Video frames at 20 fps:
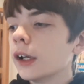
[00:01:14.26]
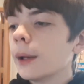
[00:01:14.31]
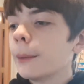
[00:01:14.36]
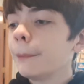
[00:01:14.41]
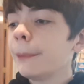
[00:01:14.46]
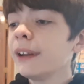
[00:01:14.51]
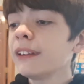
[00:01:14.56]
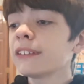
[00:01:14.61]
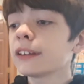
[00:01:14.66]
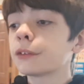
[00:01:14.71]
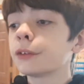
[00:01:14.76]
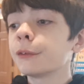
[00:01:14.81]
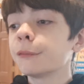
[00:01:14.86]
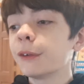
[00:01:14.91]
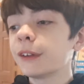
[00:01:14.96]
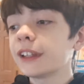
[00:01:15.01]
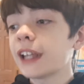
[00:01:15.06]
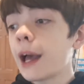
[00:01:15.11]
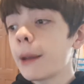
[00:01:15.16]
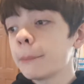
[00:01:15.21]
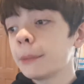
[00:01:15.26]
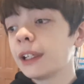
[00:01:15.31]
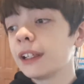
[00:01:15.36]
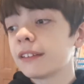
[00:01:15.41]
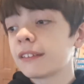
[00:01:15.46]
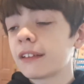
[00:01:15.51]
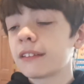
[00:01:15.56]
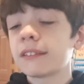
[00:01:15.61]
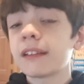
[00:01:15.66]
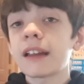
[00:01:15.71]
Basically, what that
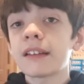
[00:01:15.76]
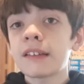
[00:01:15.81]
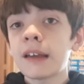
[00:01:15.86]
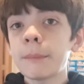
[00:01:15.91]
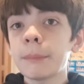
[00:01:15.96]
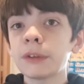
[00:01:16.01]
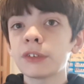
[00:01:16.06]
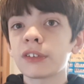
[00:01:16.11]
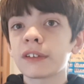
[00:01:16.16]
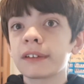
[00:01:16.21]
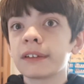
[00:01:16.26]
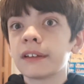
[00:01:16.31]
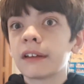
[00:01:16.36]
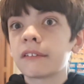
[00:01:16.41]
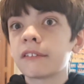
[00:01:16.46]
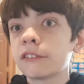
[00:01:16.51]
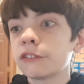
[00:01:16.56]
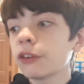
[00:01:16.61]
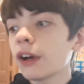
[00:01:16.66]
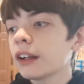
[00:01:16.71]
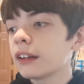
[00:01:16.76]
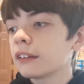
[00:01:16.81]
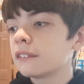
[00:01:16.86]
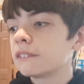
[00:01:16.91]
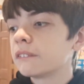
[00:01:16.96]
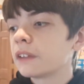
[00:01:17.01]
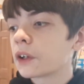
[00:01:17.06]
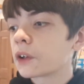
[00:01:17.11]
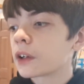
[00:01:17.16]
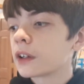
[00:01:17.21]
means is that temperatures in the
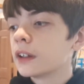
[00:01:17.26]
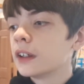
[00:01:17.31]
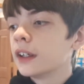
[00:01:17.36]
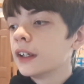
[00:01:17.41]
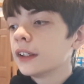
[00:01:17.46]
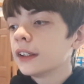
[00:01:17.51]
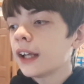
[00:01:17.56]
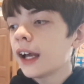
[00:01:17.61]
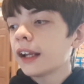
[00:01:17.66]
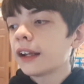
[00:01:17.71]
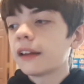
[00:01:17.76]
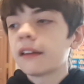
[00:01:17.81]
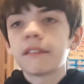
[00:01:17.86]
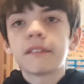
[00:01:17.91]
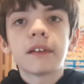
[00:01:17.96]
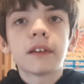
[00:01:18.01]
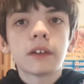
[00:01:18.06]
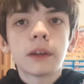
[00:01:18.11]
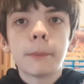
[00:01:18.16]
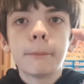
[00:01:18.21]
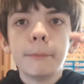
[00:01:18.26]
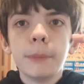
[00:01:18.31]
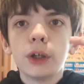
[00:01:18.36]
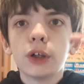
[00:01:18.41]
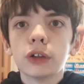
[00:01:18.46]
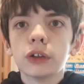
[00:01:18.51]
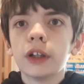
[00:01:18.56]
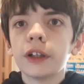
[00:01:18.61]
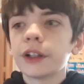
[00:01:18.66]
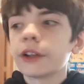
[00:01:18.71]
stratosphere, that is, the
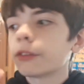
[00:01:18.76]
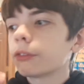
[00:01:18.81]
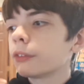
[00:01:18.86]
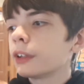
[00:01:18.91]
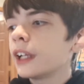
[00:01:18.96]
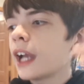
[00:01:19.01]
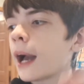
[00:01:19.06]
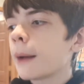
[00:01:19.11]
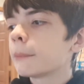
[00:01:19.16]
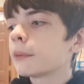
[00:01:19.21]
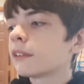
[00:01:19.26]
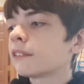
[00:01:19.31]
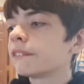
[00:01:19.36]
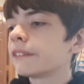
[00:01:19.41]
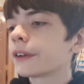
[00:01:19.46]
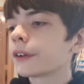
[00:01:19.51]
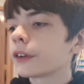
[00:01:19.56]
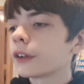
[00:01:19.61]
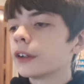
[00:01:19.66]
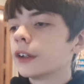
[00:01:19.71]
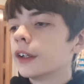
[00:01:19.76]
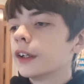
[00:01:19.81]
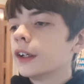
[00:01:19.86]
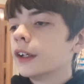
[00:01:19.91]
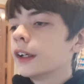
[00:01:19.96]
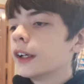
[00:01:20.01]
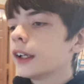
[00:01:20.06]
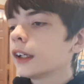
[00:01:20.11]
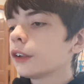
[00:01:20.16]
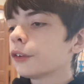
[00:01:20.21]
middle layer of the atmosphere,
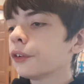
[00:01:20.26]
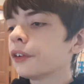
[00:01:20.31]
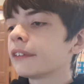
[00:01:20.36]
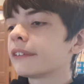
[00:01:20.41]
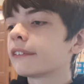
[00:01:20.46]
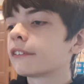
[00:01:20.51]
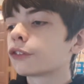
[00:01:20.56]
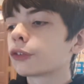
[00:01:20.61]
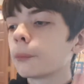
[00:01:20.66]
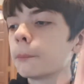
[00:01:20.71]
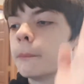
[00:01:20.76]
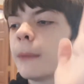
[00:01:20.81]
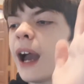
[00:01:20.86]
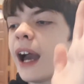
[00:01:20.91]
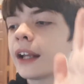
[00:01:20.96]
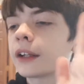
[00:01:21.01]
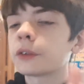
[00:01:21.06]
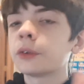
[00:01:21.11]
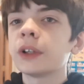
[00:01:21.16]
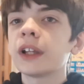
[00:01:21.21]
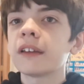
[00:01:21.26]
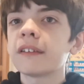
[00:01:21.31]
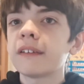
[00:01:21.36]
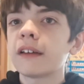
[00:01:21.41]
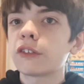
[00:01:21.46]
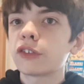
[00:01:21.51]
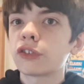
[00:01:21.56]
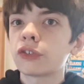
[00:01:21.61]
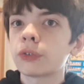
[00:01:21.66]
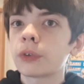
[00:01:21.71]
increases dramatically in
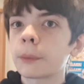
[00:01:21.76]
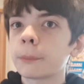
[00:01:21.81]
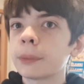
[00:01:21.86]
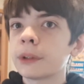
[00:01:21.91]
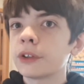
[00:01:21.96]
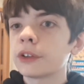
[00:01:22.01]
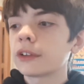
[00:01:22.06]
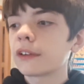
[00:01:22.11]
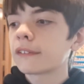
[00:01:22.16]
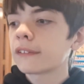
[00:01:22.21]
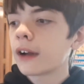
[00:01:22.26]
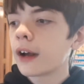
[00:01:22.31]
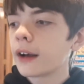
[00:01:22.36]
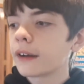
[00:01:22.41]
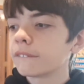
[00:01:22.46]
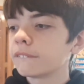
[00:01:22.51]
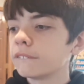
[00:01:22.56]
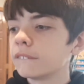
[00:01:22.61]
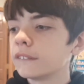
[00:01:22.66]
such a short period of time.